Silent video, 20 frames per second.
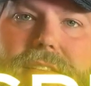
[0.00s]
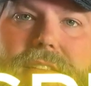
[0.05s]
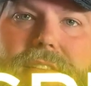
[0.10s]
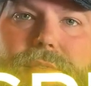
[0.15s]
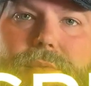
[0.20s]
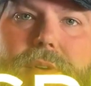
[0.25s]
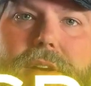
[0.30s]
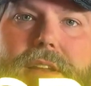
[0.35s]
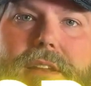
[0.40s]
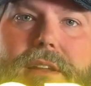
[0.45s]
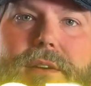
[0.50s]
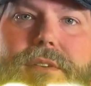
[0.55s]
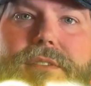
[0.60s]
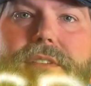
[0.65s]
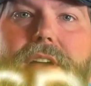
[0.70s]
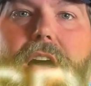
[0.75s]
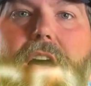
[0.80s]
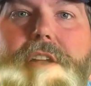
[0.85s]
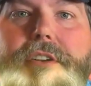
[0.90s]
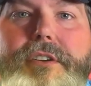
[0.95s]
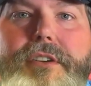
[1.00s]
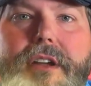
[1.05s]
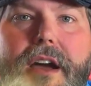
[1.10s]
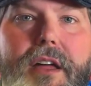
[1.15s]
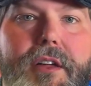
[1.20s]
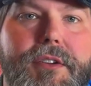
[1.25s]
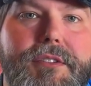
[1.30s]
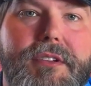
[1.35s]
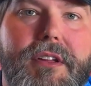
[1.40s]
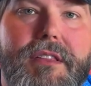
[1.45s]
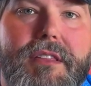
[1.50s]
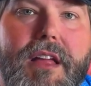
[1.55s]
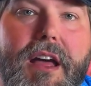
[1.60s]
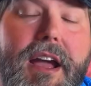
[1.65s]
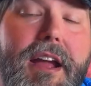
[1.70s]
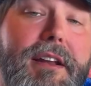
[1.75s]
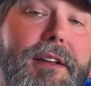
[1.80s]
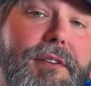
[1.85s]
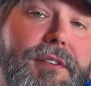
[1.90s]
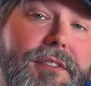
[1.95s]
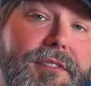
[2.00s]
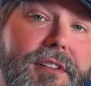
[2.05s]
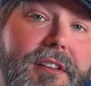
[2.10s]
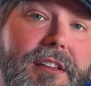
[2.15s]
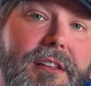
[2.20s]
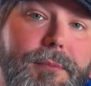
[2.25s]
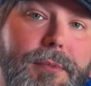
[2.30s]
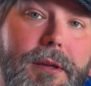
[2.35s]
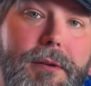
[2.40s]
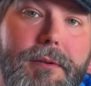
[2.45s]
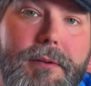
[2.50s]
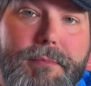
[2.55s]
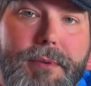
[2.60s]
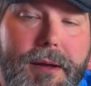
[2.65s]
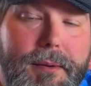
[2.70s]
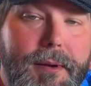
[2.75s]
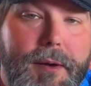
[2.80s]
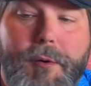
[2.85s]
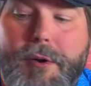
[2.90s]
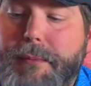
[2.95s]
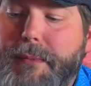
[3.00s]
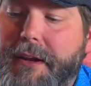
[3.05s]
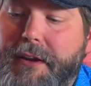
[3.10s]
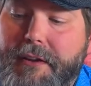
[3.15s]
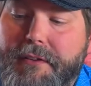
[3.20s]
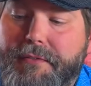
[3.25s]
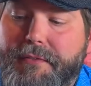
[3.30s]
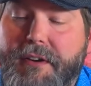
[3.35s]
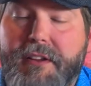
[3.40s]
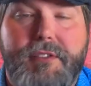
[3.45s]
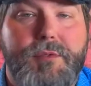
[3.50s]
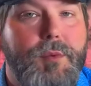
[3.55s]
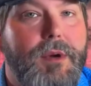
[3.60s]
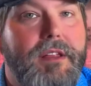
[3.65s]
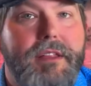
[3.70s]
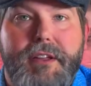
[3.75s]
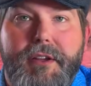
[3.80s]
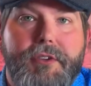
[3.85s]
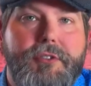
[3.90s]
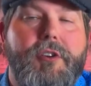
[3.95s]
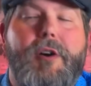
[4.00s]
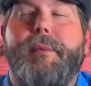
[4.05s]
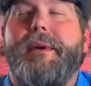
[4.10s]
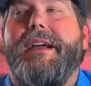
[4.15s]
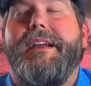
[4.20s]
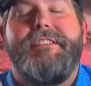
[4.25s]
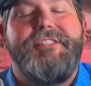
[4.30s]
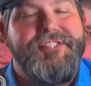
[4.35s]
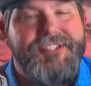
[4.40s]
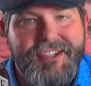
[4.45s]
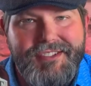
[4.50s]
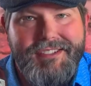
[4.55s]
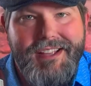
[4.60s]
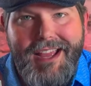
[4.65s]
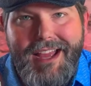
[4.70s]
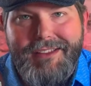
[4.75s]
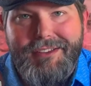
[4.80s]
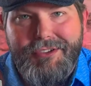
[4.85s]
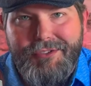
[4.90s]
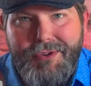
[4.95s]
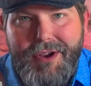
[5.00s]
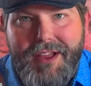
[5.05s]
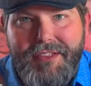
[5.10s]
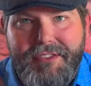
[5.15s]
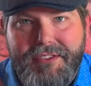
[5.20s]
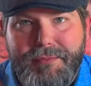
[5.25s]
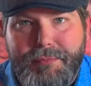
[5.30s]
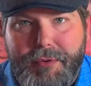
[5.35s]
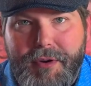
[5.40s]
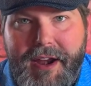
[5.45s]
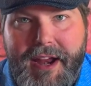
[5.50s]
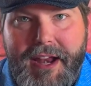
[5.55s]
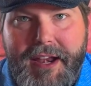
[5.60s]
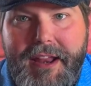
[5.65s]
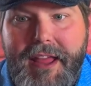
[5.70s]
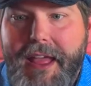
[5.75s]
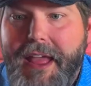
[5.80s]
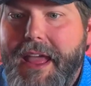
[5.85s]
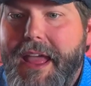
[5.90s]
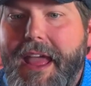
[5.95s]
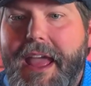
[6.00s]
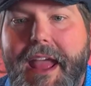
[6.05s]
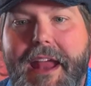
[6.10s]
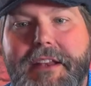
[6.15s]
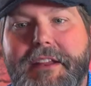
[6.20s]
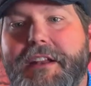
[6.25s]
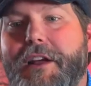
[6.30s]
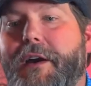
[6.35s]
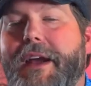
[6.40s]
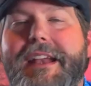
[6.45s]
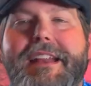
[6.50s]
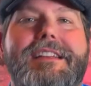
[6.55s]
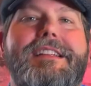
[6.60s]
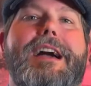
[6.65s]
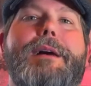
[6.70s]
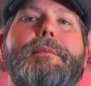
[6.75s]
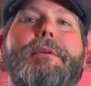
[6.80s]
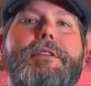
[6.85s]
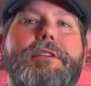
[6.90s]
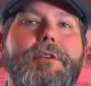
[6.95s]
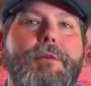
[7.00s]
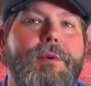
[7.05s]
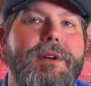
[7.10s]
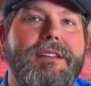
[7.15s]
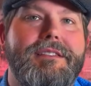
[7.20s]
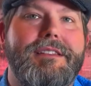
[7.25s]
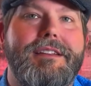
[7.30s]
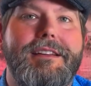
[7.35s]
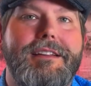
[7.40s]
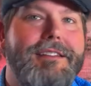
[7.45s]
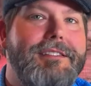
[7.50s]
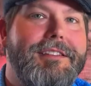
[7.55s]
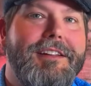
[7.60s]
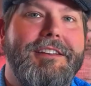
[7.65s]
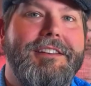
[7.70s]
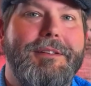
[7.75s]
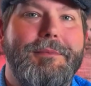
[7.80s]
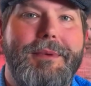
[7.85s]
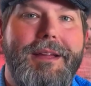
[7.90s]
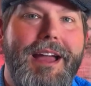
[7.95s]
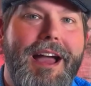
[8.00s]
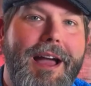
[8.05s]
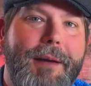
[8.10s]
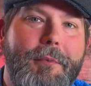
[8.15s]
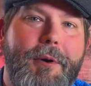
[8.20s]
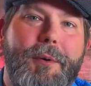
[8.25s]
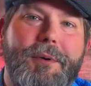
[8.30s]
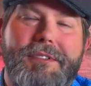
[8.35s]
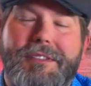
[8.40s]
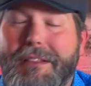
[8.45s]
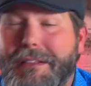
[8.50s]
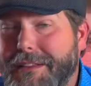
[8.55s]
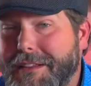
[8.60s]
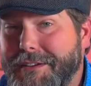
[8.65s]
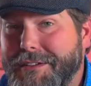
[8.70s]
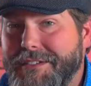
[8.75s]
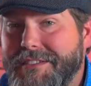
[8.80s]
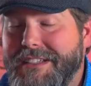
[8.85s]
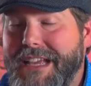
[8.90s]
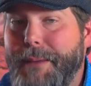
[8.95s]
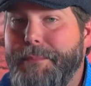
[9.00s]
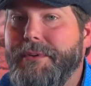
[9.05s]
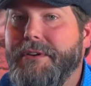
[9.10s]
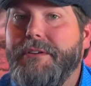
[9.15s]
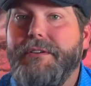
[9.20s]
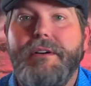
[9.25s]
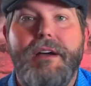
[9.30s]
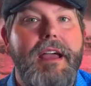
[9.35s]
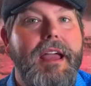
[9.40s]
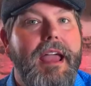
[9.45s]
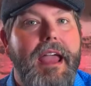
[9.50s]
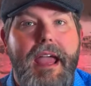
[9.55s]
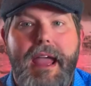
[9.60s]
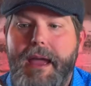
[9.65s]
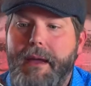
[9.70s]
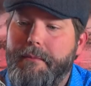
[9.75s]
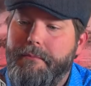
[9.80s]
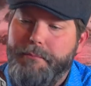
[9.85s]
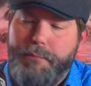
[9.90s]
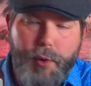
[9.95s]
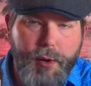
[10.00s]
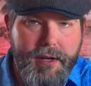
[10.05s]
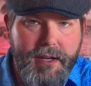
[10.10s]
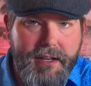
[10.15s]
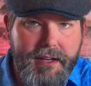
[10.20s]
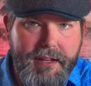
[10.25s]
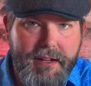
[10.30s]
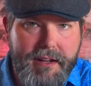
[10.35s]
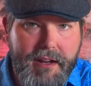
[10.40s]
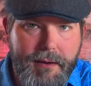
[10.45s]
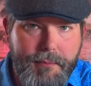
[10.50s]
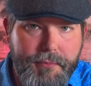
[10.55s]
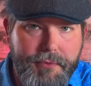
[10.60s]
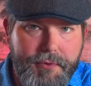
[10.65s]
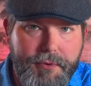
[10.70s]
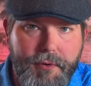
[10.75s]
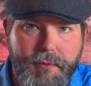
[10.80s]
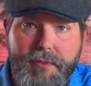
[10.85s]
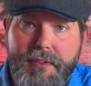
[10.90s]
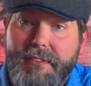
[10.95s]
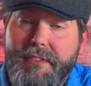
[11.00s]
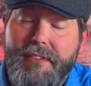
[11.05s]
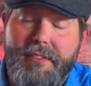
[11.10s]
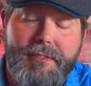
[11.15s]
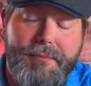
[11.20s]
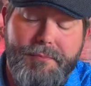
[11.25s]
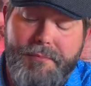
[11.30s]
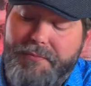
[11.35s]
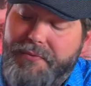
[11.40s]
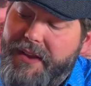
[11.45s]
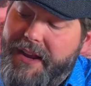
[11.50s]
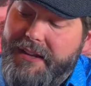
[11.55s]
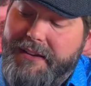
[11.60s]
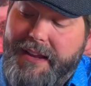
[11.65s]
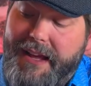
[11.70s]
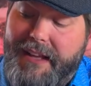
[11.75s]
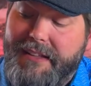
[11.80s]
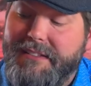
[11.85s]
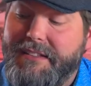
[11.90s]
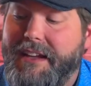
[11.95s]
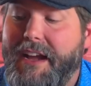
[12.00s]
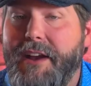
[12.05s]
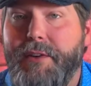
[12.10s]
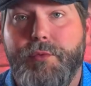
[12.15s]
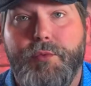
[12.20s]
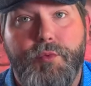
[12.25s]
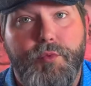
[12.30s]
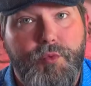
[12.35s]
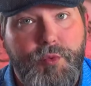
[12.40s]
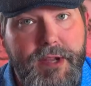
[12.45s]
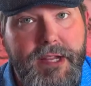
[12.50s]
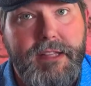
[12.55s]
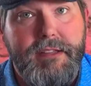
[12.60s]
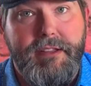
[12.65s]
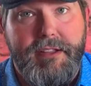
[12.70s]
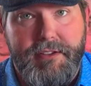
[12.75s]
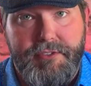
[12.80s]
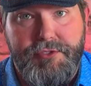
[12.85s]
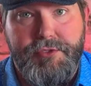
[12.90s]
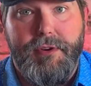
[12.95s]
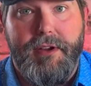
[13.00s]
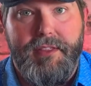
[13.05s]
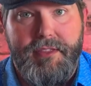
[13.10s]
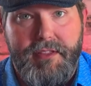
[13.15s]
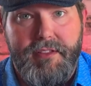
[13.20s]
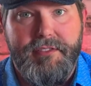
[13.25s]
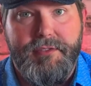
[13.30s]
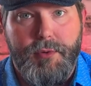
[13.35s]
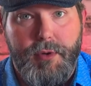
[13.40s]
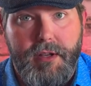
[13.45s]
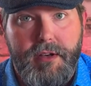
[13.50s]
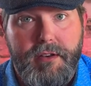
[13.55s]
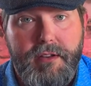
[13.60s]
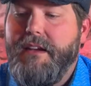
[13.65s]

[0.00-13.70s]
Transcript: this one. It was $100 online. It was sent to me by one of my good friends, Willie, who told me I just had to try this brand. And anytime a new whiskey is sent to me, I'm always a little skeptical. And boy, did he come through. This is fantastic. I really enjoyed this one.